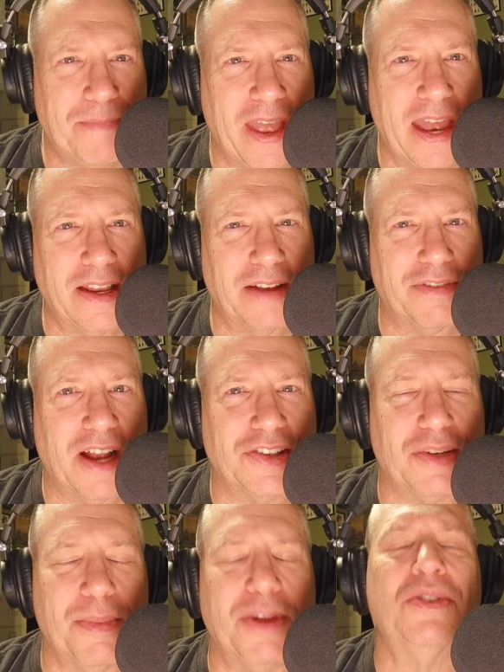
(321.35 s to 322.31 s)
And I've
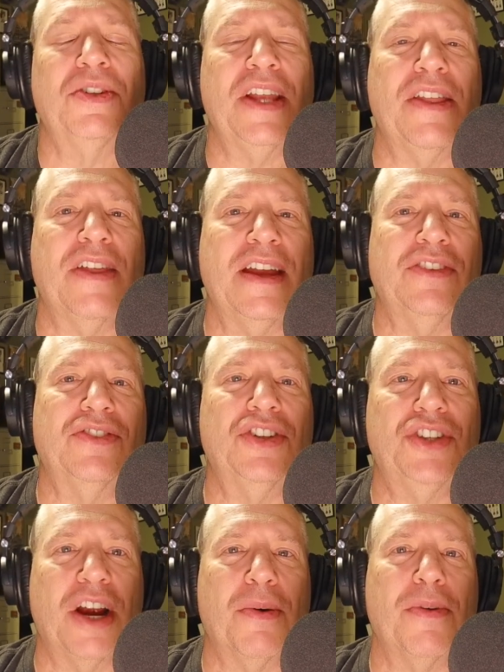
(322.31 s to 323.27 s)
got some interesting things to
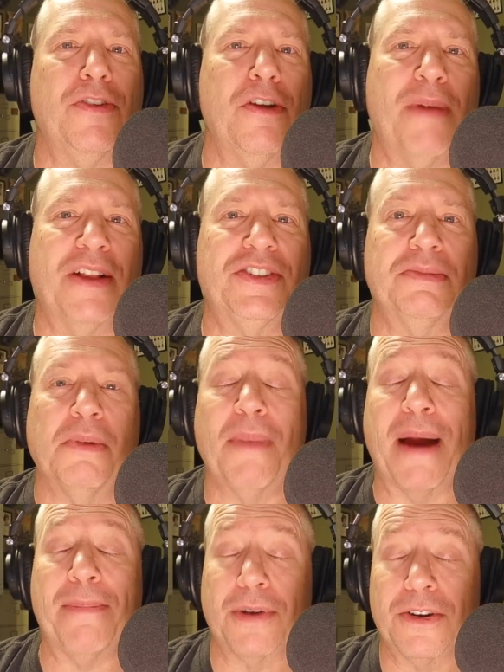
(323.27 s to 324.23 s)
share with you about some of
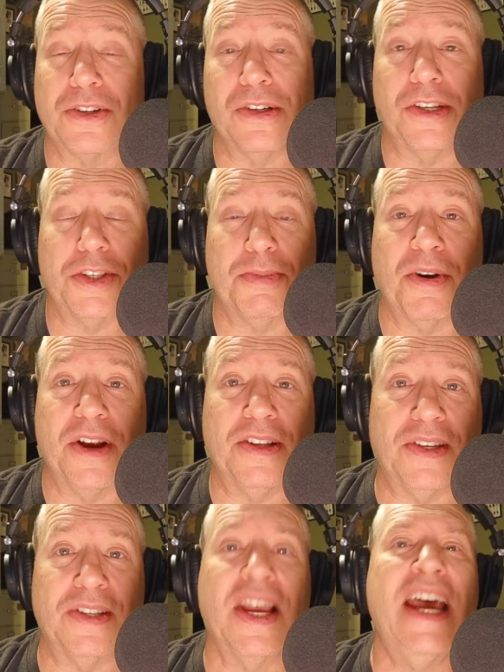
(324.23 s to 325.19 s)
my personal
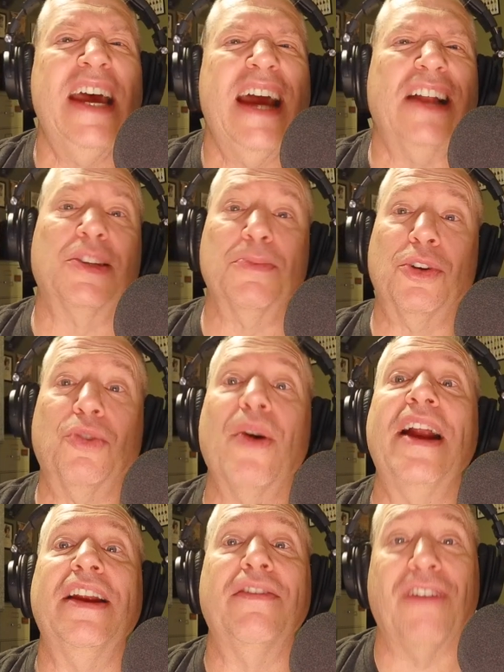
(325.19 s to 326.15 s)
experiences and some
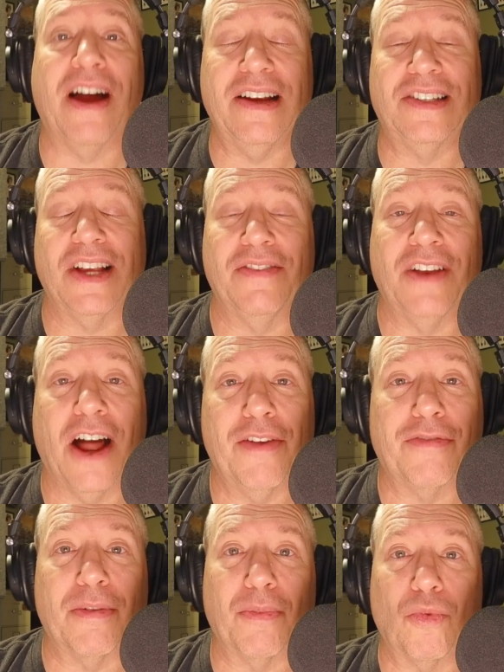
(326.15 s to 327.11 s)
great advice I've
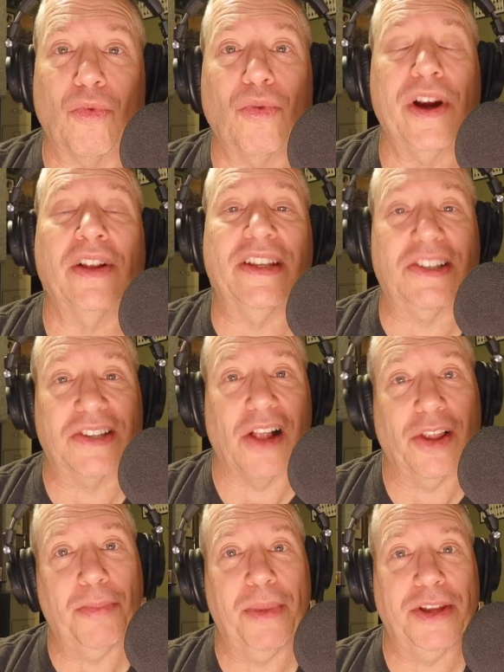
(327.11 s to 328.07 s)
gotten from really
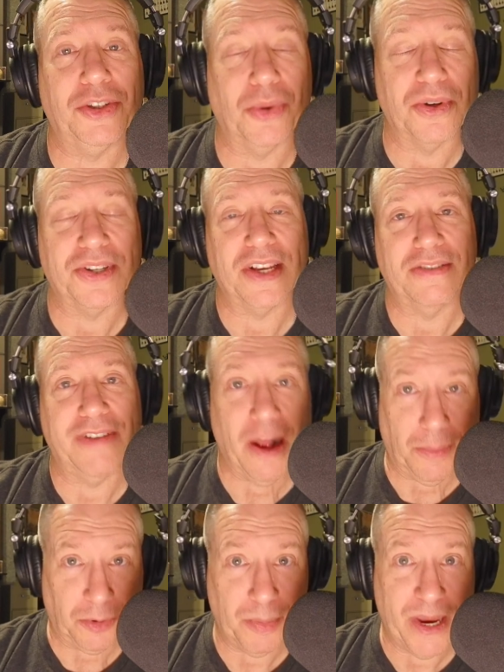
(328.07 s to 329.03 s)
solid mentors that have
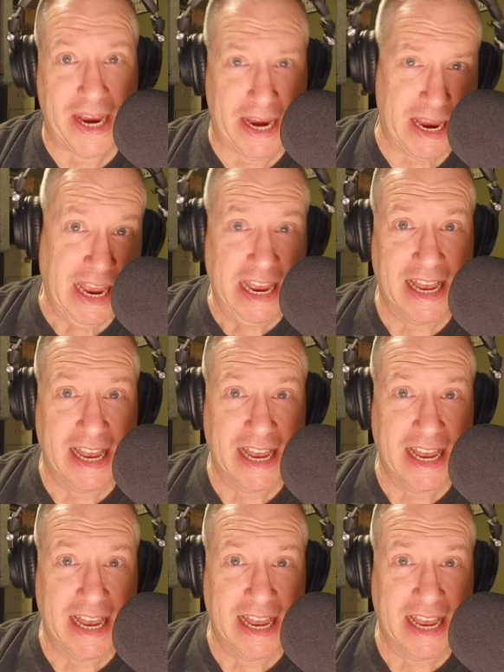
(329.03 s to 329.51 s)
helped me